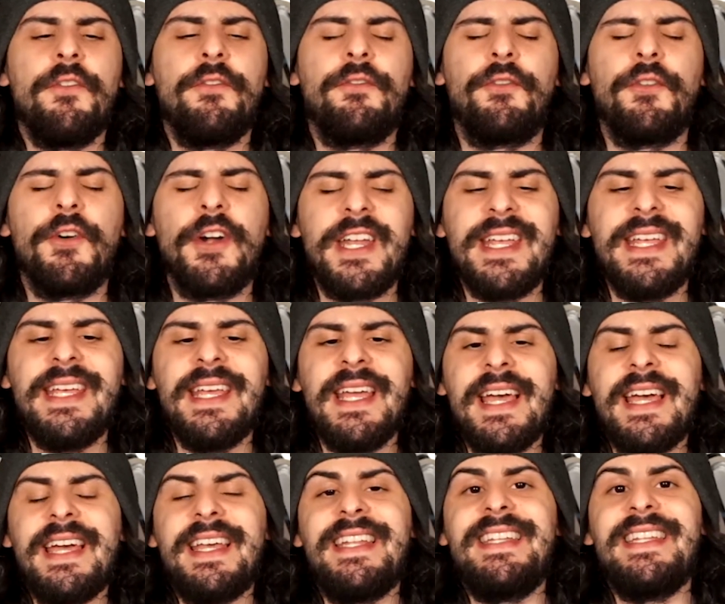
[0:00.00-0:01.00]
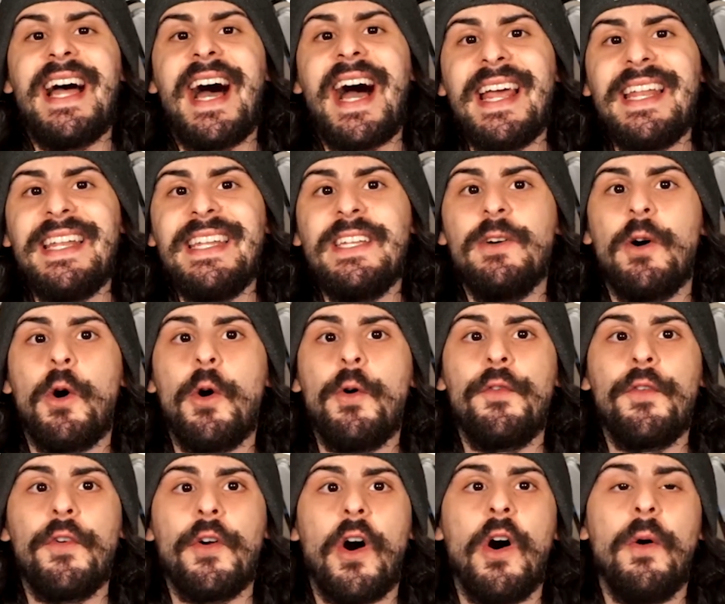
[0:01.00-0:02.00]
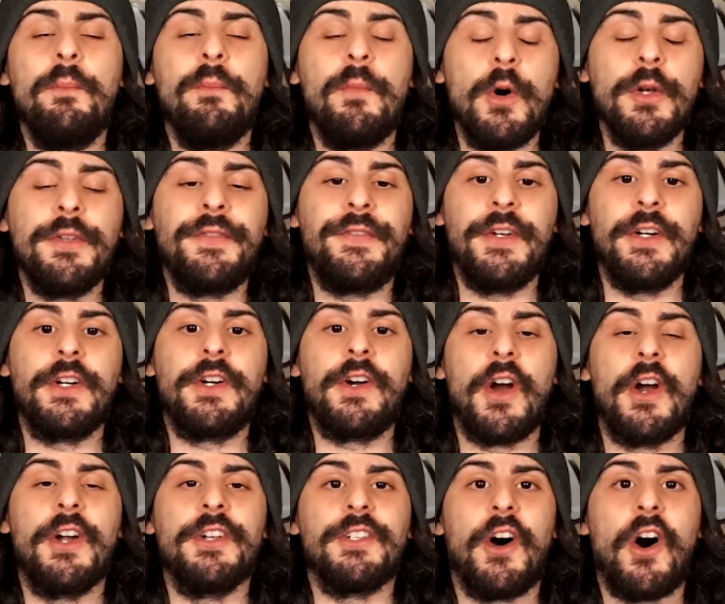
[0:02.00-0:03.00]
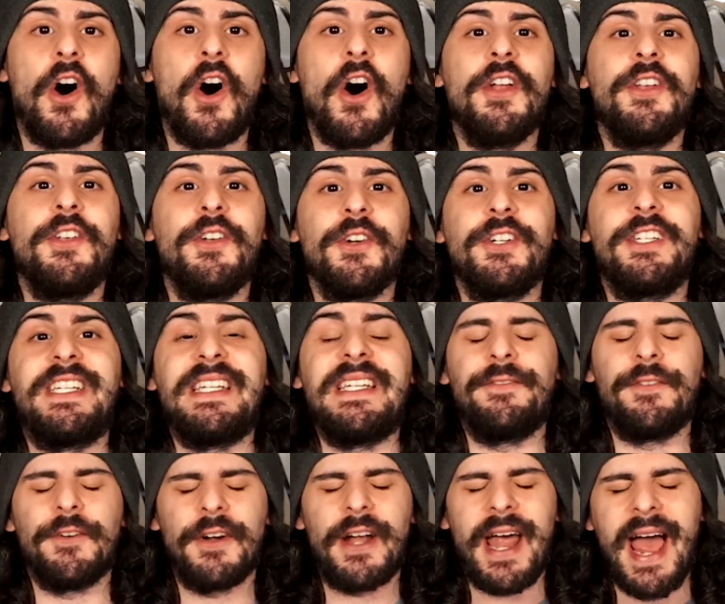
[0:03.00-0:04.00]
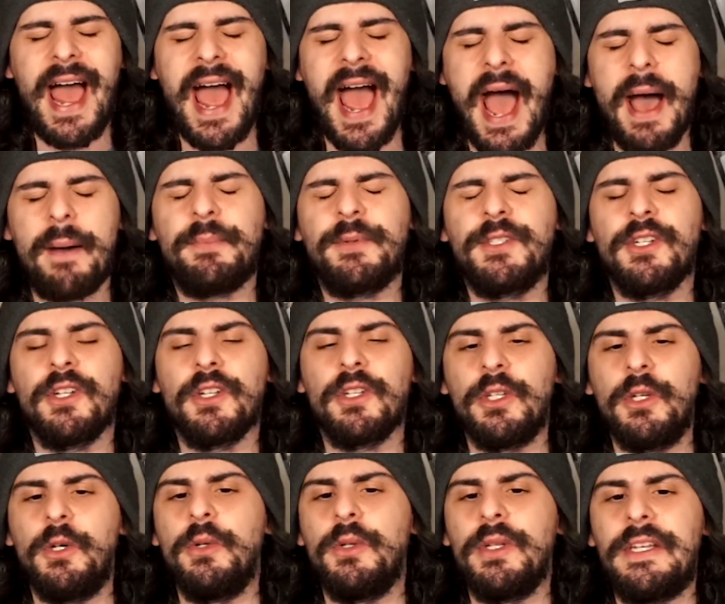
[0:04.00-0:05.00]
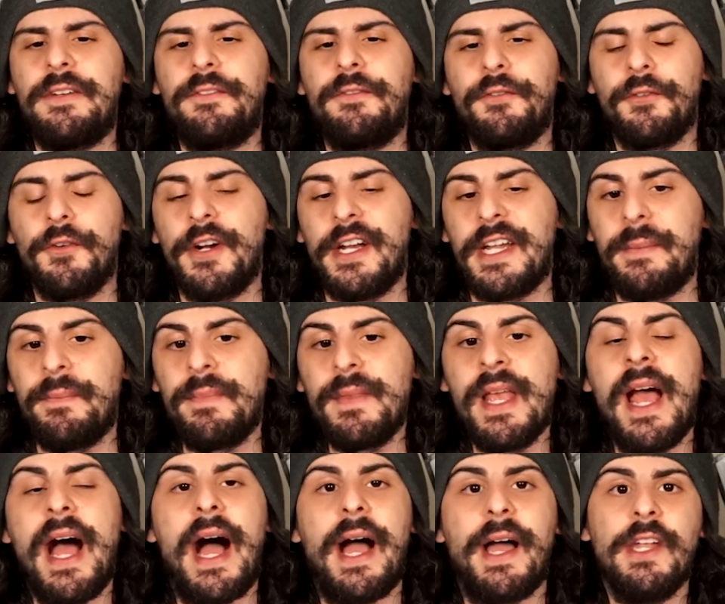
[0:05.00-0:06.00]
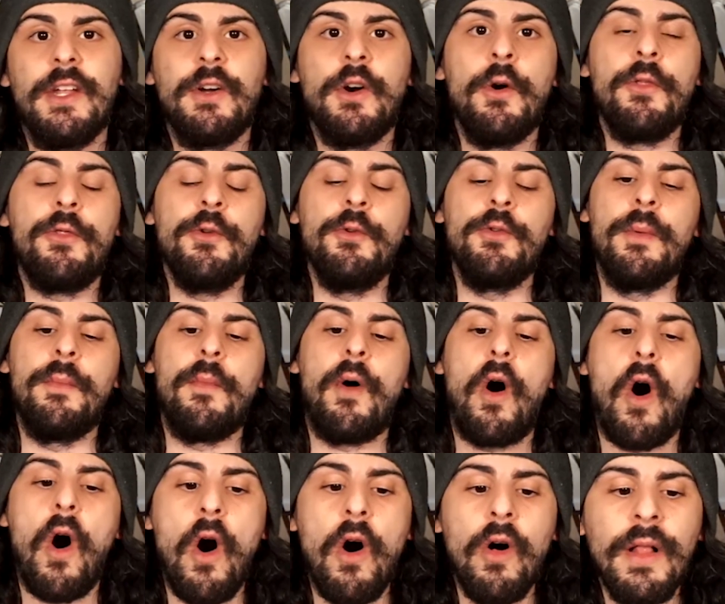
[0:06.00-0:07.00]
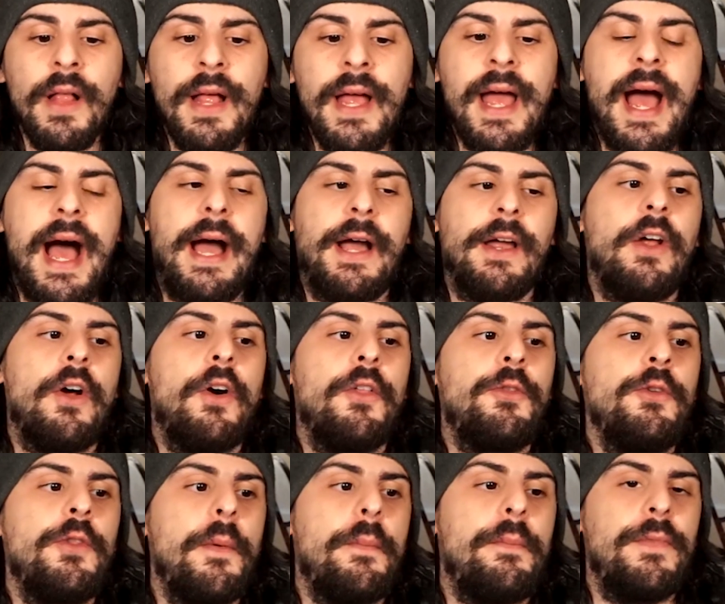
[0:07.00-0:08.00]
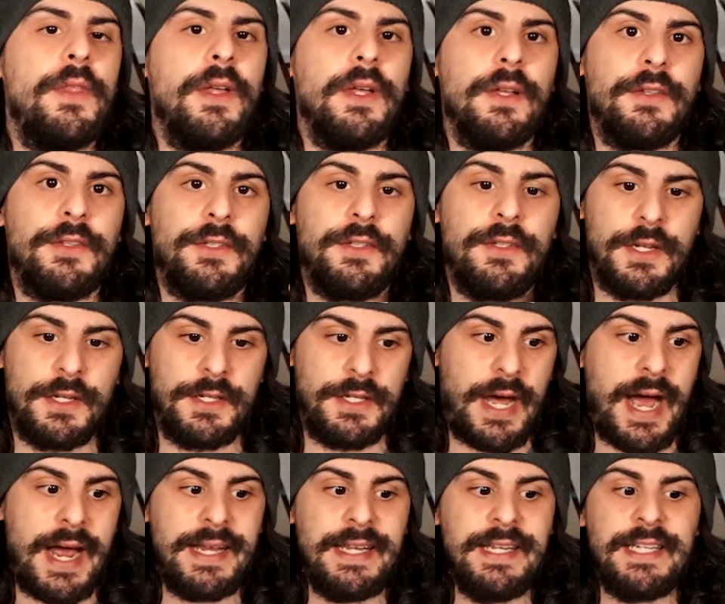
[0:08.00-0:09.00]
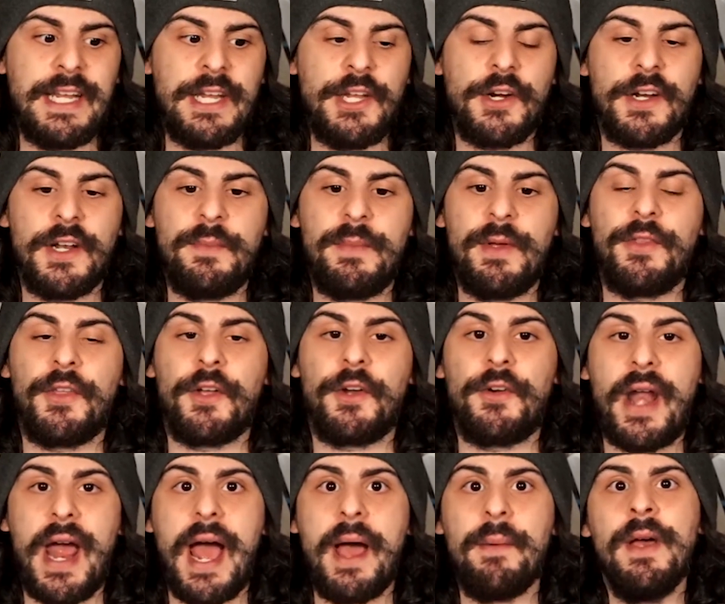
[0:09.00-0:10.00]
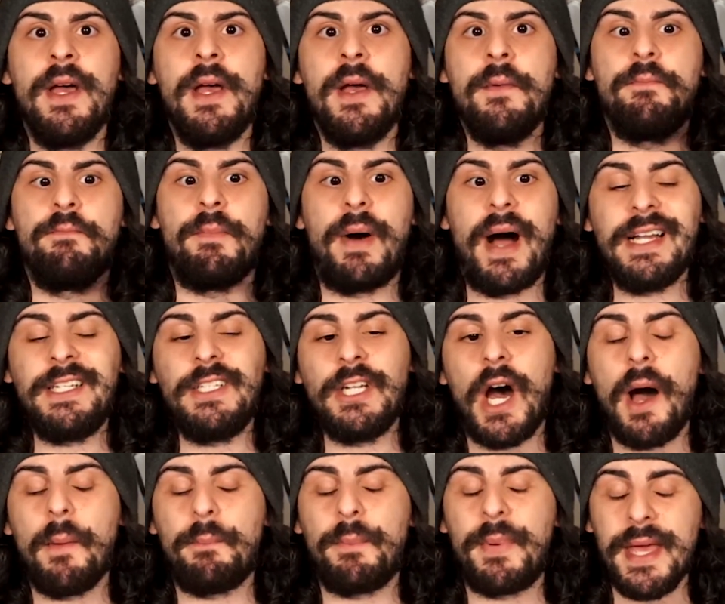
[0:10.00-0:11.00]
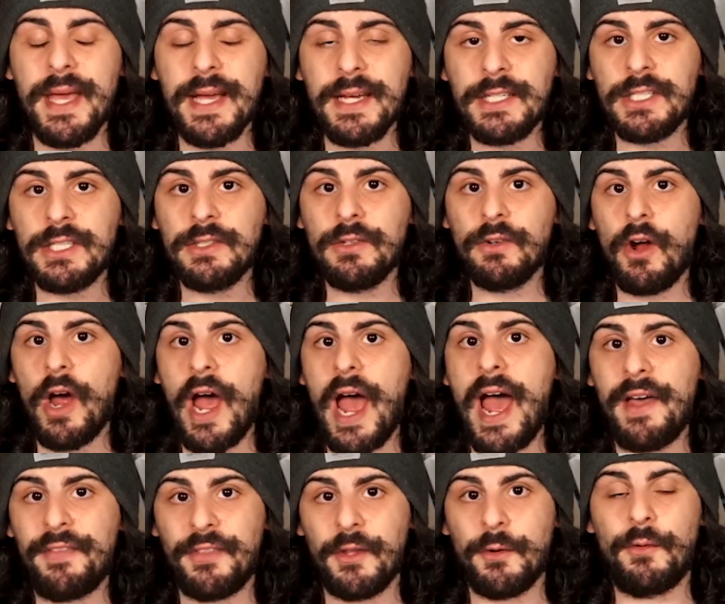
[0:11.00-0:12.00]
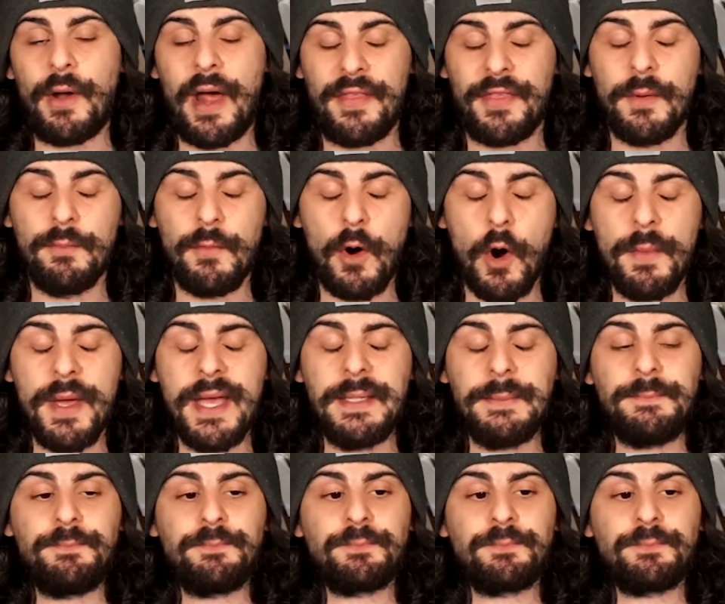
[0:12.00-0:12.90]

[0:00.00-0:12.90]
free 90 overall most feared cards on your team for absolutely free. I'm going to go through them all. I'm going to go through the 90s that you're going to be able to grab, my top picks at the moment,